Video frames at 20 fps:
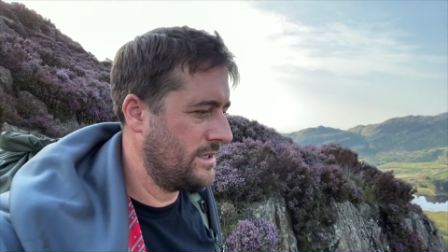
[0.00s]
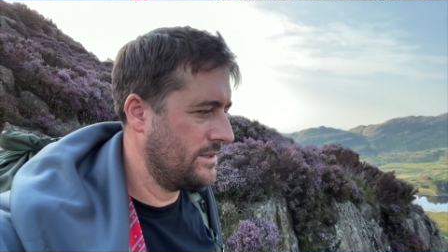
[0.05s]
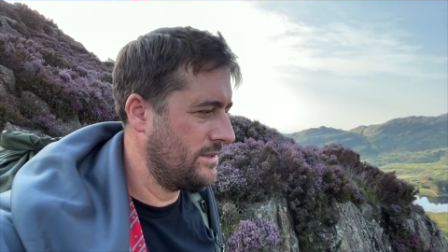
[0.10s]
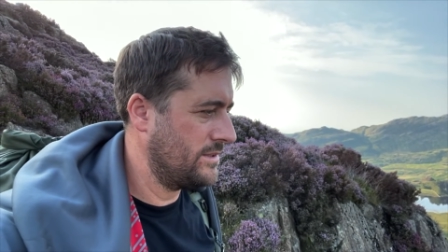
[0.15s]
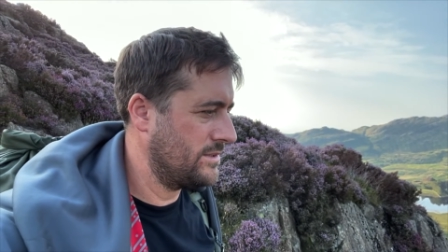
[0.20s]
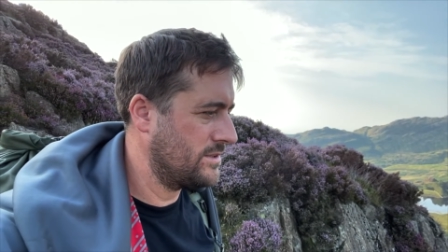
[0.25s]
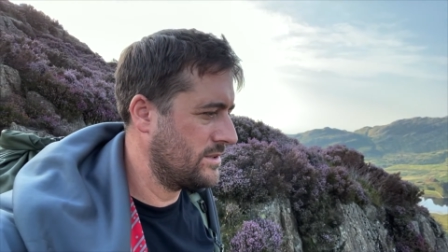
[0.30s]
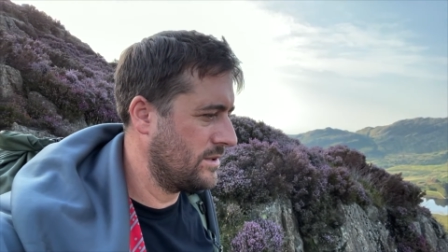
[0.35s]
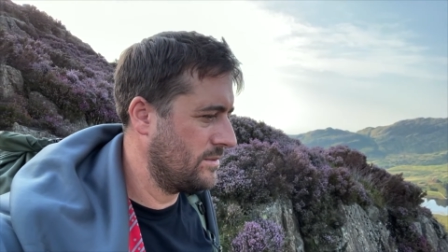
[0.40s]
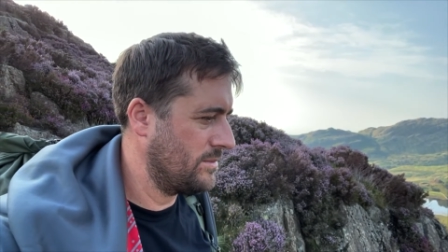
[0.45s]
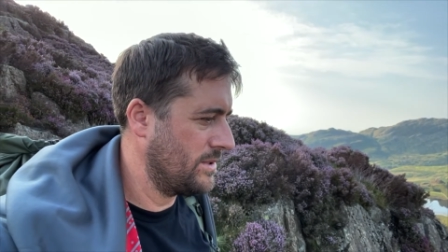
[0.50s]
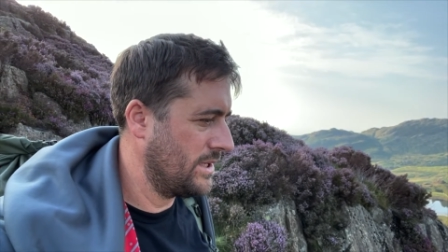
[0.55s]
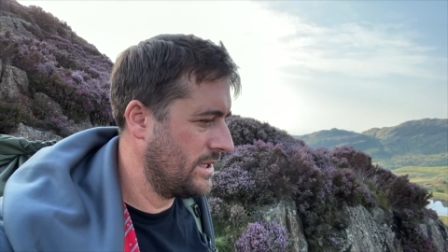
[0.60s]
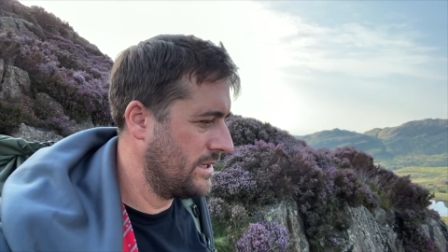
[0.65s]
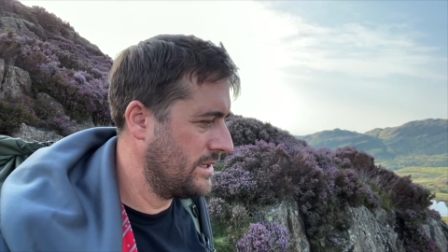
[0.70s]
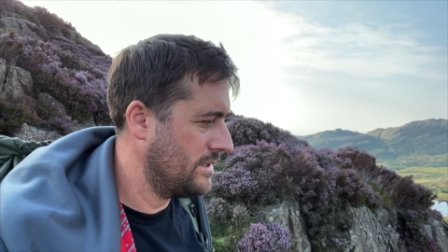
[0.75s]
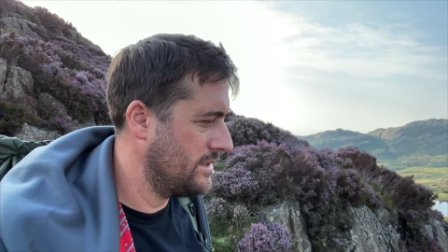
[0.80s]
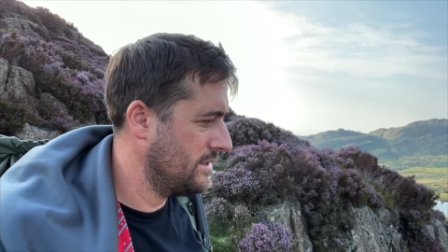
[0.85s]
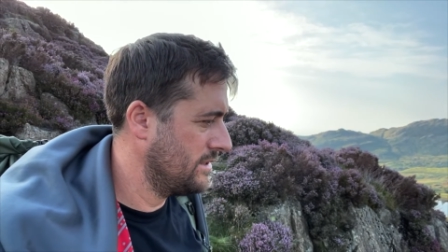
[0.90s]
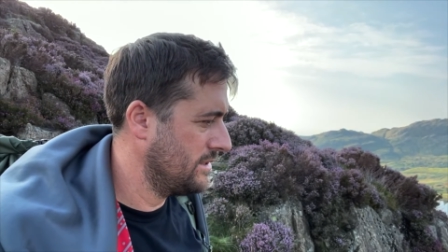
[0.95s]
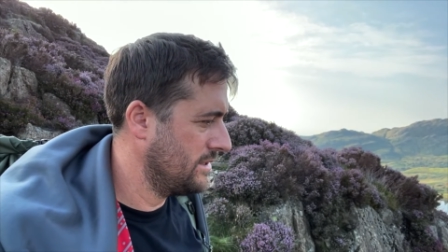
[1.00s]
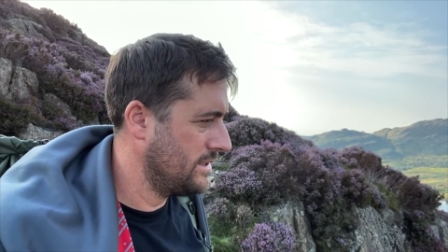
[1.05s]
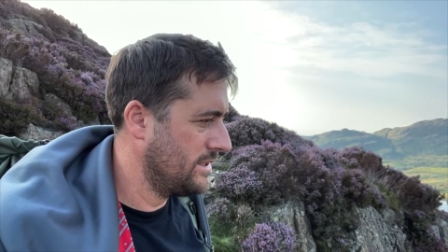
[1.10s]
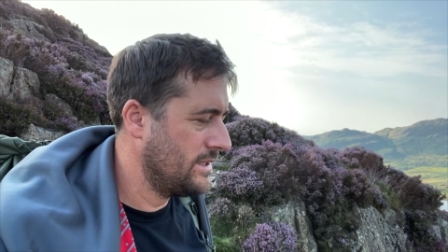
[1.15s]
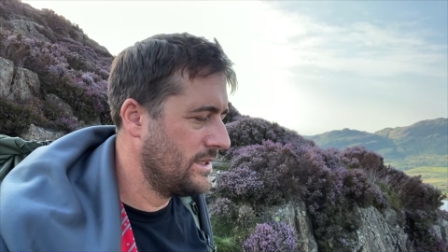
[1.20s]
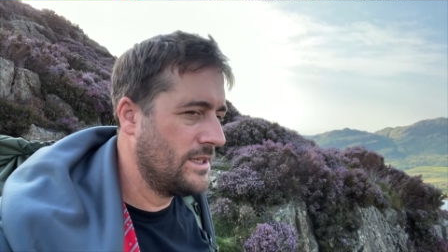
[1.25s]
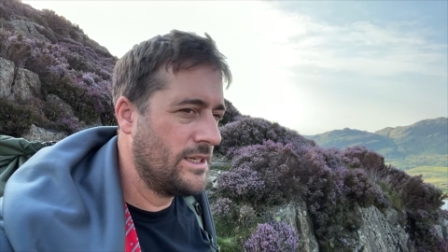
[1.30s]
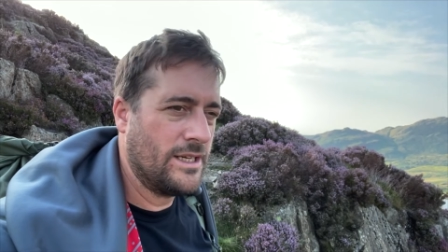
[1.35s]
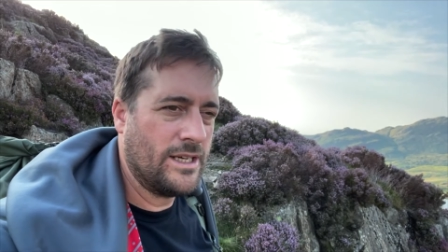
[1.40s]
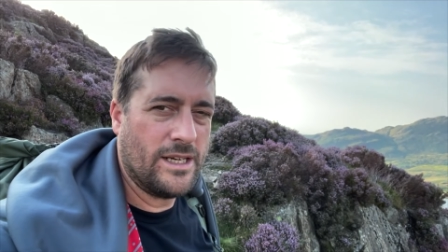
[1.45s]
this time of year
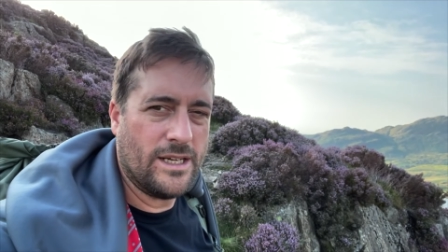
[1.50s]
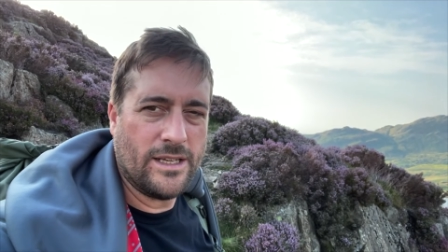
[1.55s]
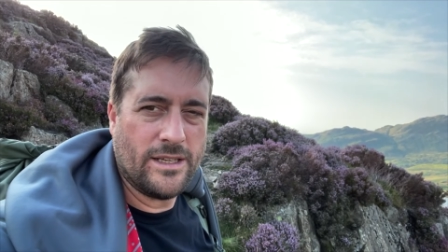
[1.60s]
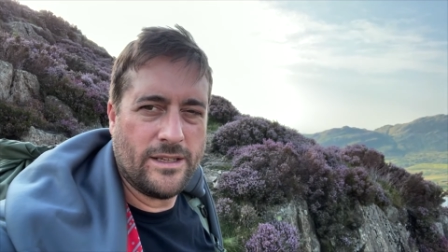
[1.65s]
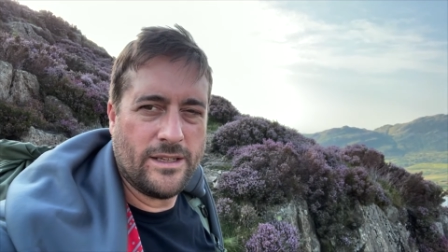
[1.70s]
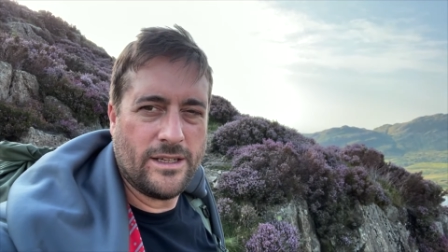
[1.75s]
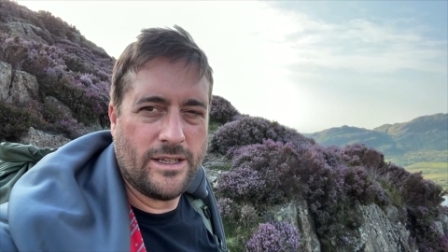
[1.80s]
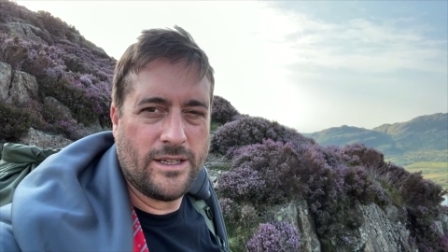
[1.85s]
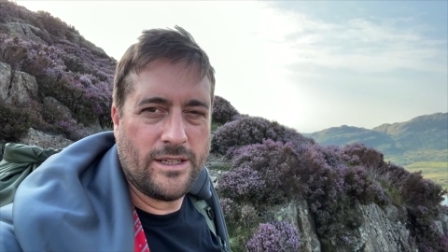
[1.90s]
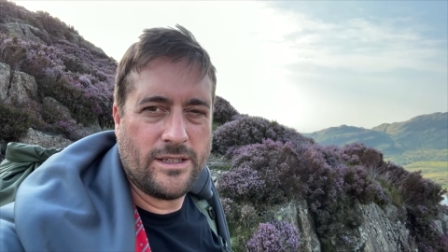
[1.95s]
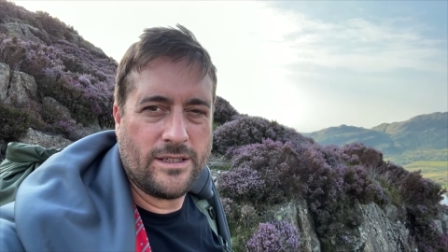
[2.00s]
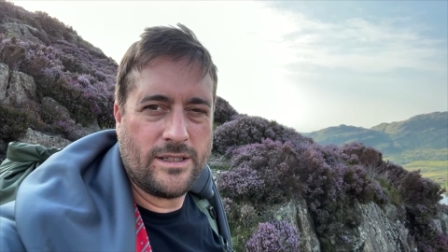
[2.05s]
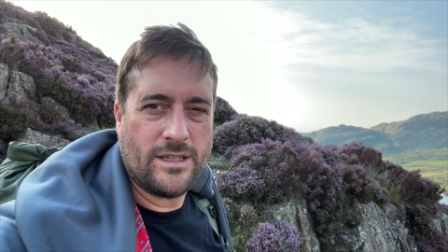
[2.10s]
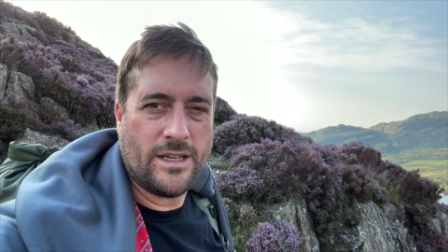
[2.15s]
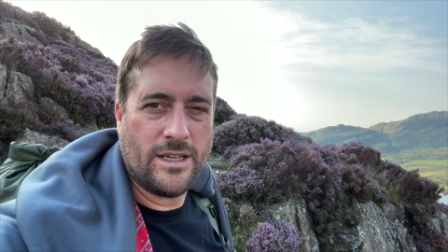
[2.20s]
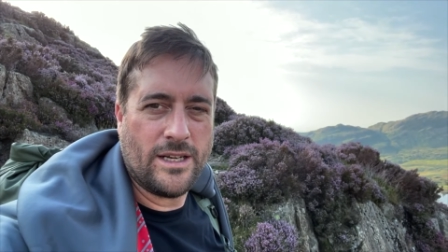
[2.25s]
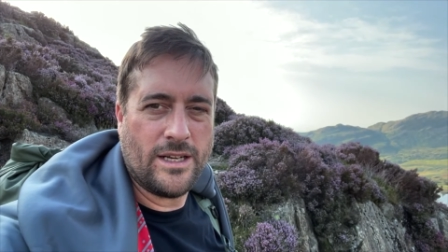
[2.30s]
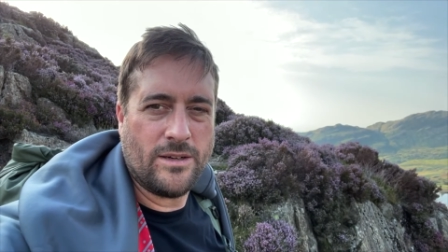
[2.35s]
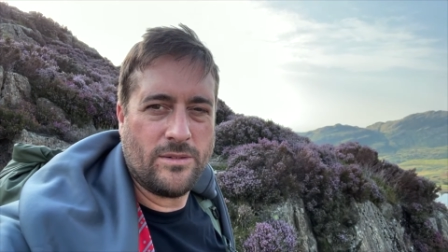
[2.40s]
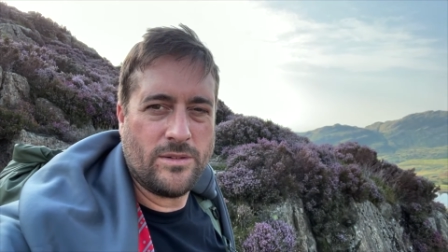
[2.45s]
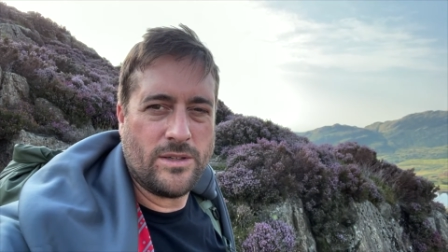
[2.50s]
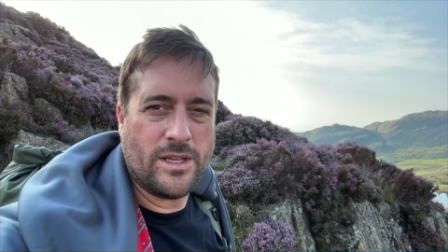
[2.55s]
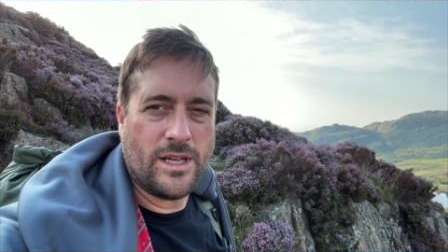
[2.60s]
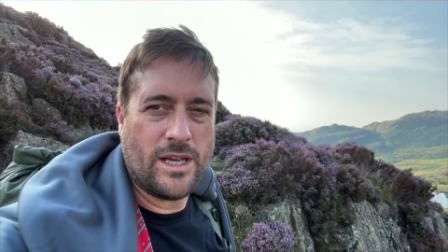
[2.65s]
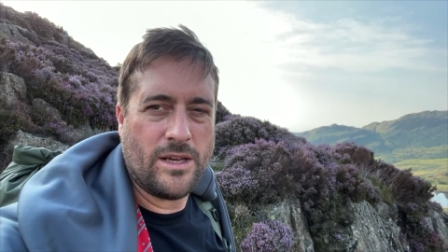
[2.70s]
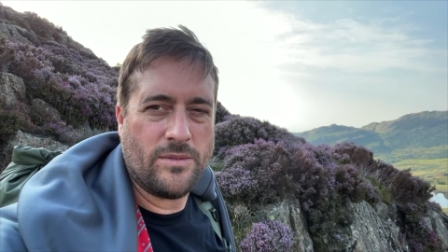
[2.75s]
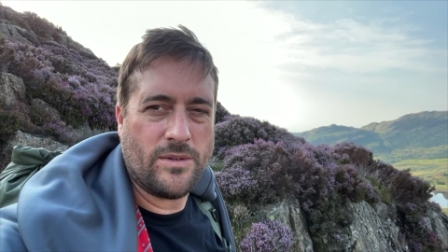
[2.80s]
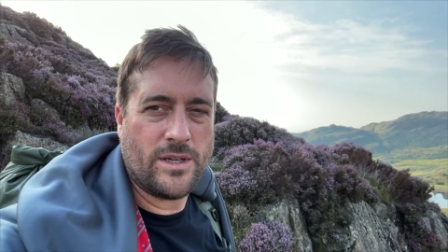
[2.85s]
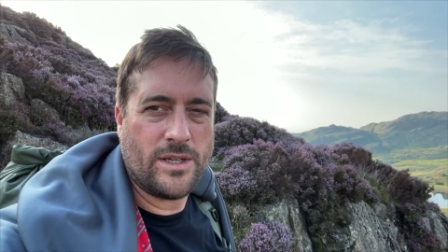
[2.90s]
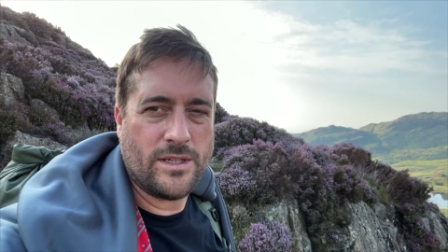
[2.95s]
and getting out in the
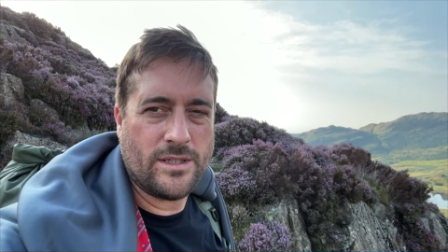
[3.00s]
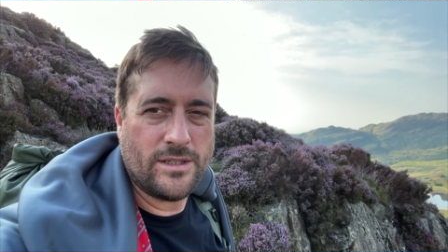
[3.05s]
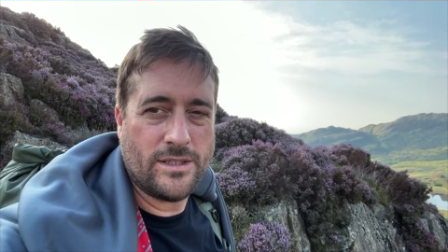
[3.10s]
heather.